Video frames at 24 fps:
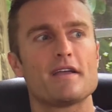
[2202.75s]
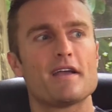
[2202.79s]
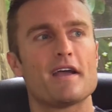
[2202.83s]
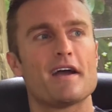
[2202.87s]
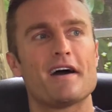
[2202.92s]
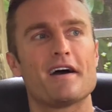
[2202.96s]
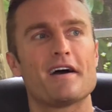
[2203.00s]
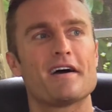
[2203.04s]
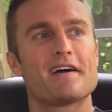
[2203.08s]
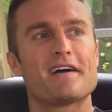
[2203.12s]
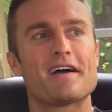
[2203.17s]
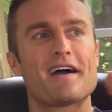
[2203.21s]
I,
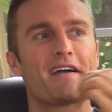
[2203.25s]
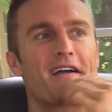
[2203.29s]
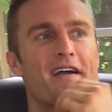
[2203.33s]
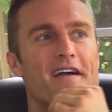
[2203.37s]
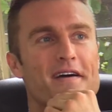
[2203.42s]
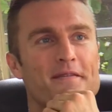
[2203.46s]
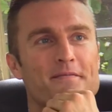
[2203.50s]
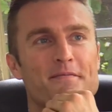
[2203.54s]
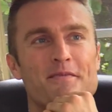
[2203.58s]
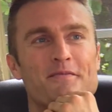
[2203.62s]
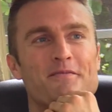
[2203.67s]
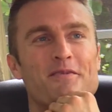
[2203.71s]

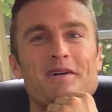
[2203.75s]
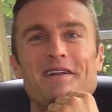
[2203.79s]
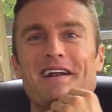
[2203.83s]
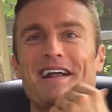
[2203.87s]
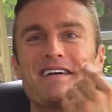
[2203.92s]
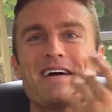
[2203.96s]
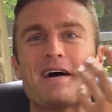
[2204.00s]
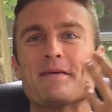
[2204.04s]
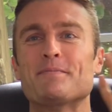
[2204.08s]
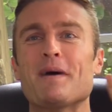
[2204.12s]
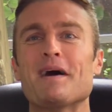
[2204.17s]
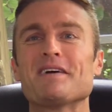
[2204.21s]
I,
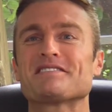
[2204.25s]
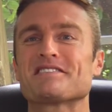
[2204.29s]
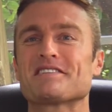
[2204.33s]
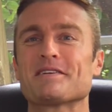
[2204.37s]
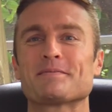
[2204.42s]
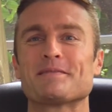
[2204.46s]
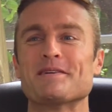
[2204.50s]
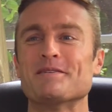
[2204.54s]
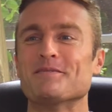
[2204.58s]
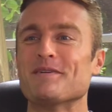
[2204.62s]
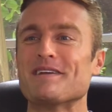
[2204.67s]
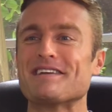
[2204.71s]
I, I bought
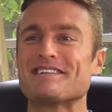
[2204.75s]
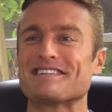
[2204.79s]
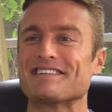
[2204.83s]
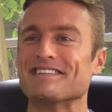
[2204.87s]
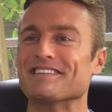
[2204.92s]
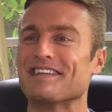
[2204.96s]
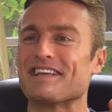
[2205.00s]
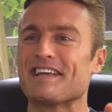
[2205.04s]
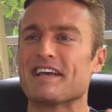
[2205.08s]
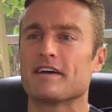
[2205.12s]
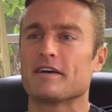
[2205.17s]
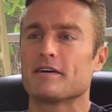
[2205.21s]
something
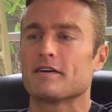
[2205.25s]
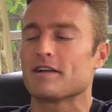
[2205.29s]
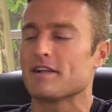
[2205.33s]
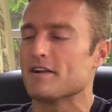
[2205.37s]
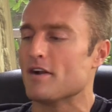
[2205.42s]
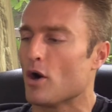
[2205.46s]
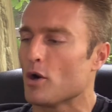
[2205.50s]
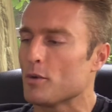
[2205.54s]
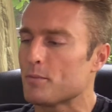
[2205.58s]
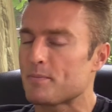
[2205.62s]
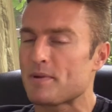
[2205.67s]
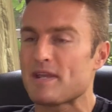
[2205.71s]
recently, uh, an
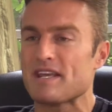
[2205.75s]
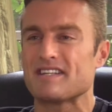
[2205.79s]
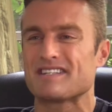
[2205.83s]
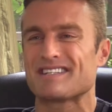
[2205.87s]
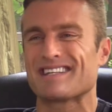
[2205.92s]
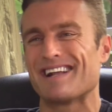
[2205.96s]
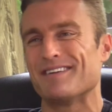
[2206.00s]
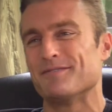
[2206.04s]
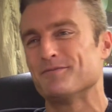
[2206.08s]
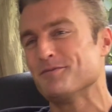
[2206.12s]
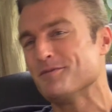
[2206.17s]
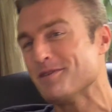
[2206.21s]
art piece
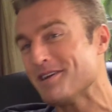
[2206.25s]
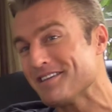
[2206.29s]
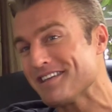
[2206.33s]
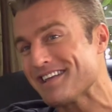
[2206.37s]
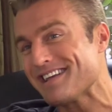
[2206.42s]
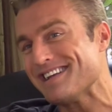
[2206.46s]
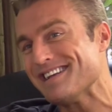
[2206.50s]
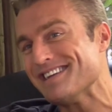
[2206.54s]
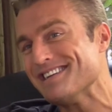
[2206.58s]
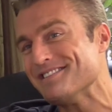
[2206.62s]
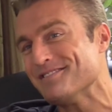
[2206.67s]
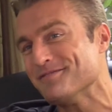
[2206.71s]
I
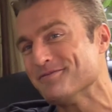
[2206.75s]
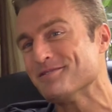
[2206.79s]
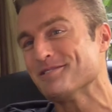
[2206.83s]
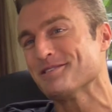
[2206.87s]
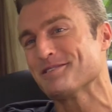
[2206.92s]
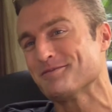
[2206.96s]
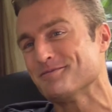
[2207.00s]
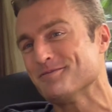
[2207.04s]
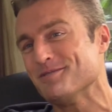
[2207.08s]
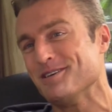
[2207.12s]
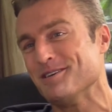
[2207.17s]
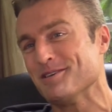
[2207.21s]
really didn't
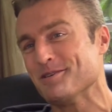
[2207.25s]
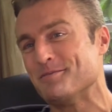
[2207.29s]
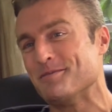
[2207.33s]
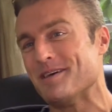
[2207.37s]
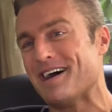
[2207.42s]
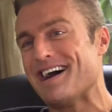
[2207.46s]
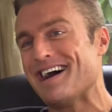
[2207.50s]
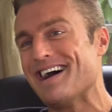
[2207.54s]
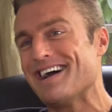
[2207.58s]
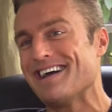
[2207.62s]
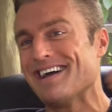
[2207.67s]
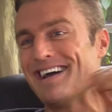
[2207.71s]
really want to
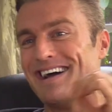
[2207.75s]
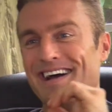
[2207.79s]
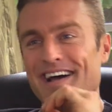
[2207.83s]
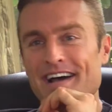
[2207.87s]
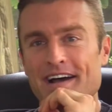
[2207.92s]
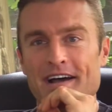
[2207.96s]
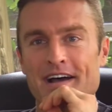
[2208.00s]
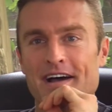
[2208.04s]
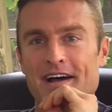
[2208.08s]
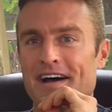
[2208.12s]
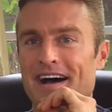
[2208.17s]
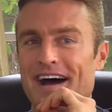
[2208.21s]
buy.
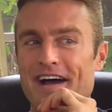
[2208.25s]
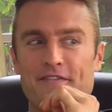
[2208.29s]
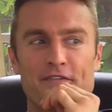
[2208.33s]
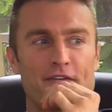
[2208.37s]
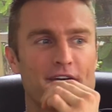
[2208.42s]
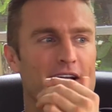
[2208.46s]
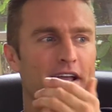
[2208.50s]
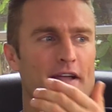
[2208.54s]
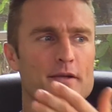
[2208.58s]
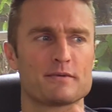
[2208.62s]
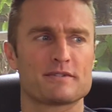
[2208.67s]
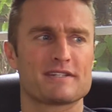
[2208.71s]
I
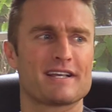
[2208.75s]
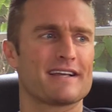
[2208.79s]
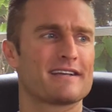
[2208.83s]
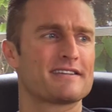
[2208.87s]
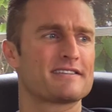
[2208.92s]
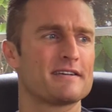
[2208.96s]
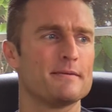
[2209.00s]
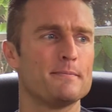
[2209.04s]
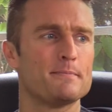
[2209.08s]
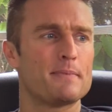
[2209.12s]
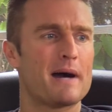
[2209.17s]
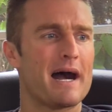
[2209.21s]
forget it was like
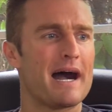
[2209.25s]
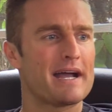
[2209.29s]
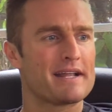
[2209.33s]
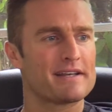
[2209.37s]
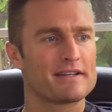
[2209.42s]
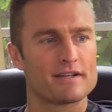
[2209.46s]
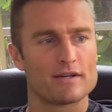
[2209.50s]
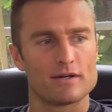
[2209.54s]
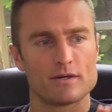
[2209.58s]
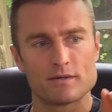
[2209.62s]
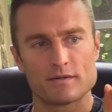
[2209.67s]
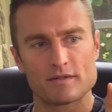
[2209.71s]
some
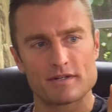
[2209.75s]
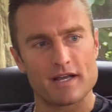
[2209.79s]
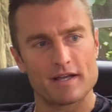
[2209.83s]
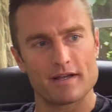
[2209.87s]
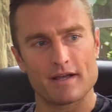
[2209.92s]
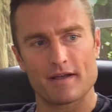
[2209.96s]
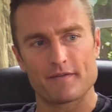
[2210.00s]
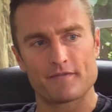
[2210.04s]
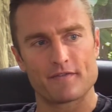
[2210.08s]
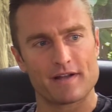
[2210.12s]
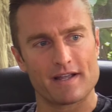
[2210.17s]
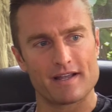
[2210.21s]
pine cone.
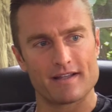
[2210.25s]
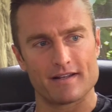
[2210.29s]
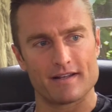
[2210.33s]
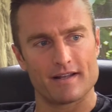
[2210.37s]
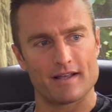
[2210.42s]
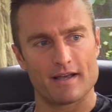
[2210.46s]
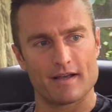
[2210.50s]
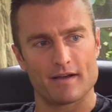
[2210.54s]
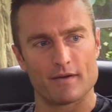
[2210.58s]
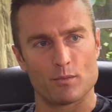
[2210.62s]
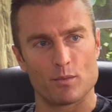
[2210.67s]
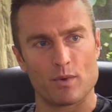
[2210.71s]
I forget
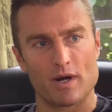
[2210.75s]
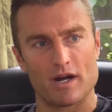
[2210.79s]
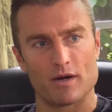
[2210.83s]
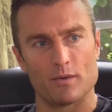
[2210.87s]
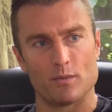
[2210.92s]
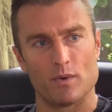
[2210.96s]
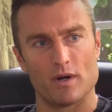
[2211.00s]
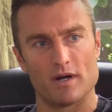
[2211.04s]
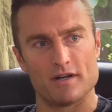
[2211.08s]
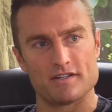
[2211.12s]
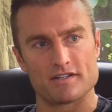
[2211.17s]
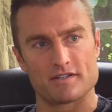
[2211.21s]
uh,
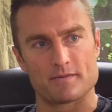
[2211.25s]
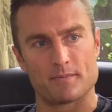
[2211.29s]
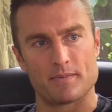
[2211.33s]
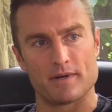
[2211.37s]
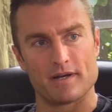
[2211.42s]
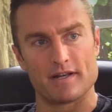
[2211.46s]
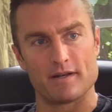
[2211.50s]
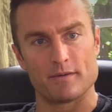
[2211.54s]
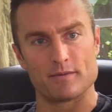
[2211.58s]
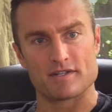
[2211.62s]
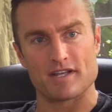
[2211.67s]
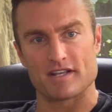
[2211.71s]
where it was,
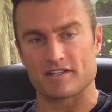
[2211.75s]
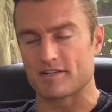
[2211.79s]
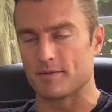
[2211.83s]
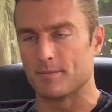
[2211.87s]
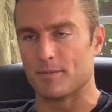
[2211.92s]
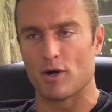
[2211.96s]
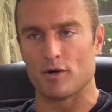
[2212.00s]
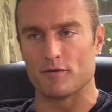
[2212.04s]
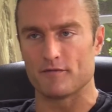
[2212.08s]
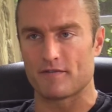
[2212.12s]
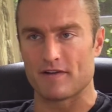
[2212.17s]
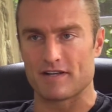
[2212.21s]
but it was at
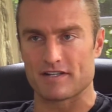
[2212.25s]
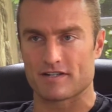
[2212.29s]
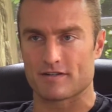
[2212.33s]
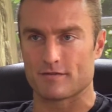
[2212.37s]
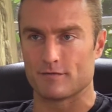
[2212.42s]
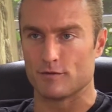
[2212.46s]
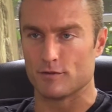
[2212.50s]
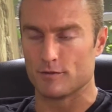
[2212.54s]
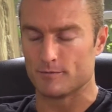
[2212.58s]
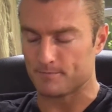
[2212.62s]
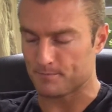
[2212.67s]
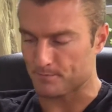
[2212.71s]
some art
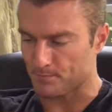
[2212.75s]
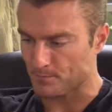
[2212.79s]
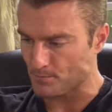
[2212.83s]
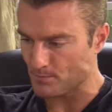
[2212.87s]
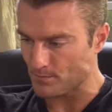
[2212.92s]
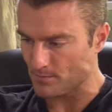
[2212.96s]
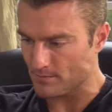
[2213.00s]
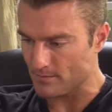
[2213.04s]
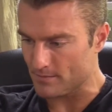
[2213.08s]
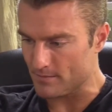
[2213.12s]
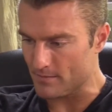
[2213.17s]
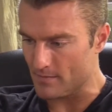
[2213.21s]
festival,
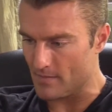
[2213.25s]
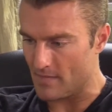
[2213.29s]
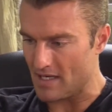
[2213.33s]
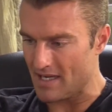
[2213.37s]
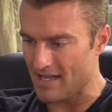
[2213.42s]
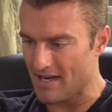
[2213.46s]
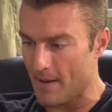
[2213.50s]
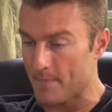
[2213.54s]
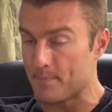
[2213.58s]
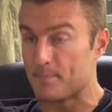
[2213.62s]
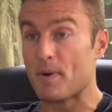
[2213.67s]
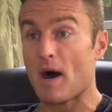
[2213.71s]

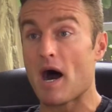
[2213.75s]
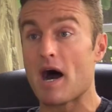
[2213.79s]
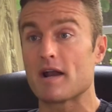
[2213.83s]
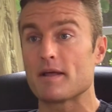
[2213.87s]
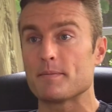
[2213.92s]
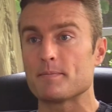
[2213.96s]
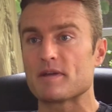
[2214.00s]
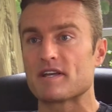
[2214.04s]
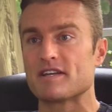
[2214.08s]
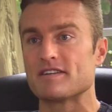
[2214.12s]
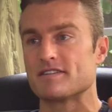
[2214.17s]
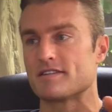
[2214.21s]
and I
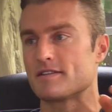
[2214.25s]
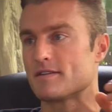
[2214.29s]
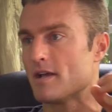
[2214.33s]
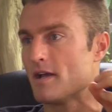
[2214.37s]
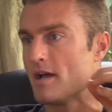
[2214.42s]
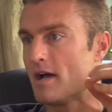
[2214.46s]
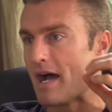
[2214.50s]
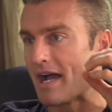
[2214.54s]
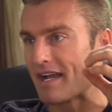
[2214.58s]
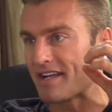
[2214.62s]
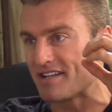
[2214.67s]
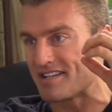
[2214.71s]
bought it because
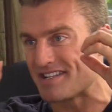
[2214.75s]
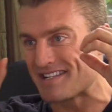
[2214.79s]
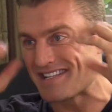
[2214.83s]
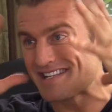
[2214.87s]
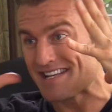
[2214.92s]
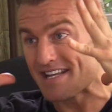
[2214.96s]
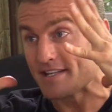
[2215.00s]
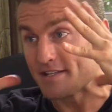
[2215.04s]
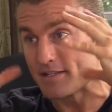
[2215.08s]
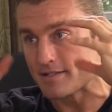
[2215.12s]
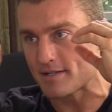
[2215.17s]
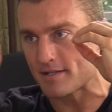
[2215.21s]
I could
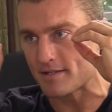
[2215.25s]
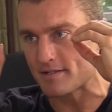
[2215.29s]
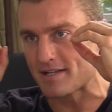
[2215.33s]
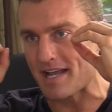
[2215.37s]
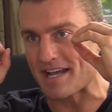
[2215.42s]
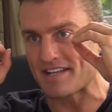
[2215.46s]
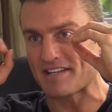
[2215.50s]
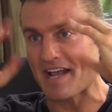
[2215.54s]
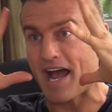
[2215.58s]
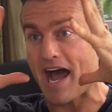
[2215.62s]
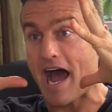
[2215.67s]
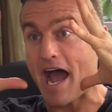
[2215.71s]
see this, this
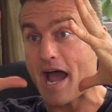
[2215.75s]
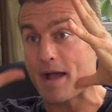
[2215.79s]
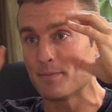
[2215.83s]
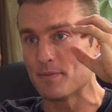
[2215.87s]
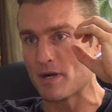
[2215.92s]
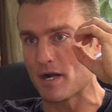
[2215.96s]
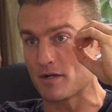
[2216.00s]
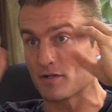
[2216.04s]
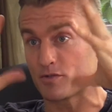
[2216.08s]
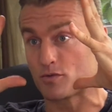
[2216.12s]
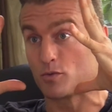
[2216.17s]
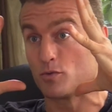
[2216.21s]
guy's
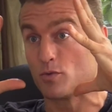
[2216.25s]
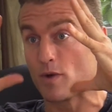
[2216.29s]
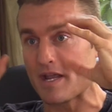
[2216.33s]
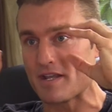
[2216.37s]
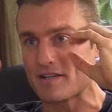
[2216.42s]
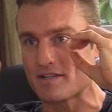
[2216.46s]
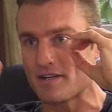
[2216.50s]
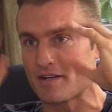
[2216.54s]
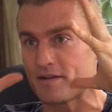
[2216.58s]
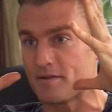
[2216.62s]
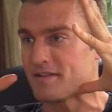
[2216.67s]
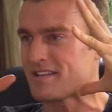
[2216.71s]
eyebrows were
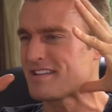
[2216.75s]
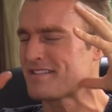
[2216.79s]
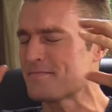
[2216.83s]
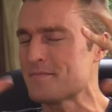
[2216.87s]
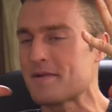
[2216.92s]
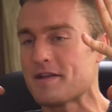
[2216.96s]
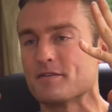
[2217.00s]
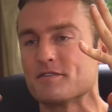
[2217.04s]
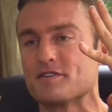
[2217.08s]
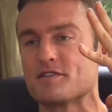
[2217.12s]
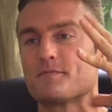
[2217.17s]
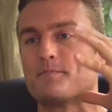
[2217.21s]
raising. Man,
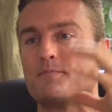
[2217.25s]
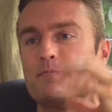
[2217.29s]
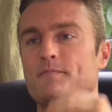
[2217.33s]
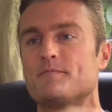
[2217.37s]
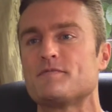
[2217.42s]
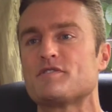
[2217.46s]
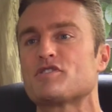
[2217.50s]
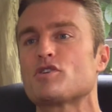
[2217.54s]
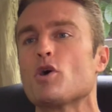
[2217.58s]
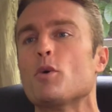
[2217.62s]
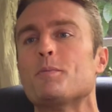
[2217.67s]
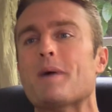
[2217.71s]
he was
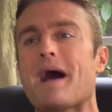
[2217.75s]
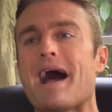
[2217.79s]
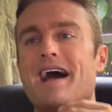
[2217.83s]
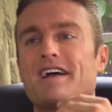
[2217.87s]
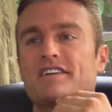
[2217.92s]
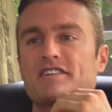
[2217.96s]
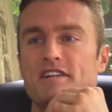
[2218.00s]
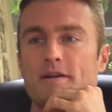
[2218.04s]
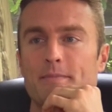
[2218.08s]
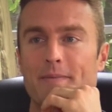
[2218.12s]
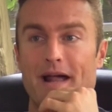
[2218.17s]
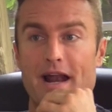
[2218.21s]
so
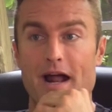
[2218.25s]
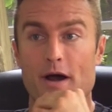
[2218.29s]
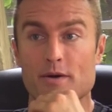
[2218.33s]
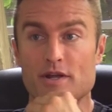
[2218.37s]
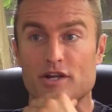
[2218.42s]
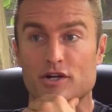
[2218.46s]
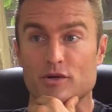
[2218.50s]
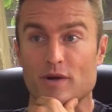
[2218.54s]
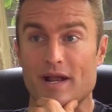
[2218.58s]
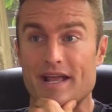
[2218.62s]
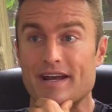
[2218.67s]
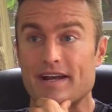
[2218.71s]
passionate about how
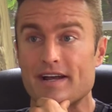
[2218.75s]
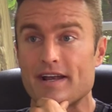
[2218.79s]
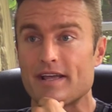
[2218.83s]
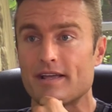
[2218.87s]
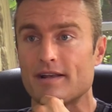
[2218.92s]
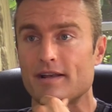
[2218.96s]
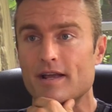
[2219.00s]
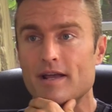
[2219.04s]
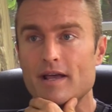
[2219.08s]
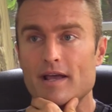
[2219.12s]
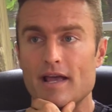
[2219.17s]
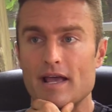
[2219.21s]
he created
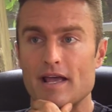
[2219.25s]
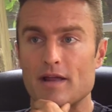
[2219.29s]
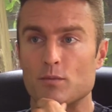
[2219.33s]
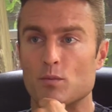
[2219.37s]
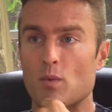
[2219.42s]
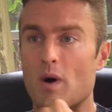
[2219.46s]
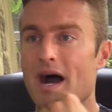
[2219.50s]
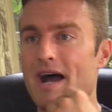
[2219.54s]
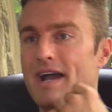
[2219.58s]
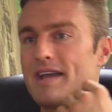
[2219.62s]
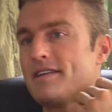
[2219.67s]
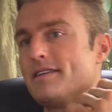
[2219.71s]
it and
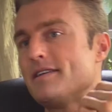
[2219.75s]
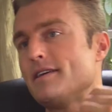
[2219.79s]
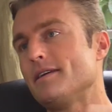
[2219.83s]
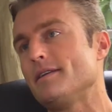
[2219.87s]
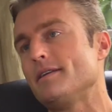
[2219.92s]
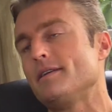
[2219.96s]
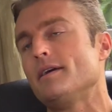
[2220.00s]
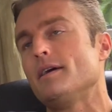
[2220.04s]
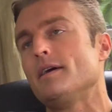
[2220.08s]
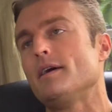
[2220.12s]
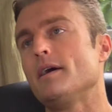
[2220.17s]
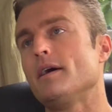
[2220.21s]
why he
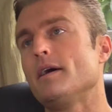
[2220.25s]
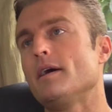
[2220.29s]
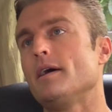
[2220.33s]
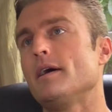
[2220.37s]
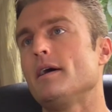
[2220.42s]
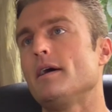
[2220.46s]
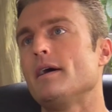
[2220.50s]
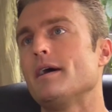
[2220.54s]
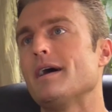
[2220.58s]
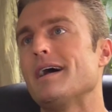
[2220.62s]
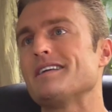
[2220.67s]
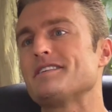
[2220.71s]
did.
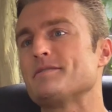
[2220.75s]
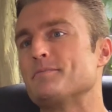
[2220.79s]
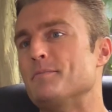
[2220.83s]
I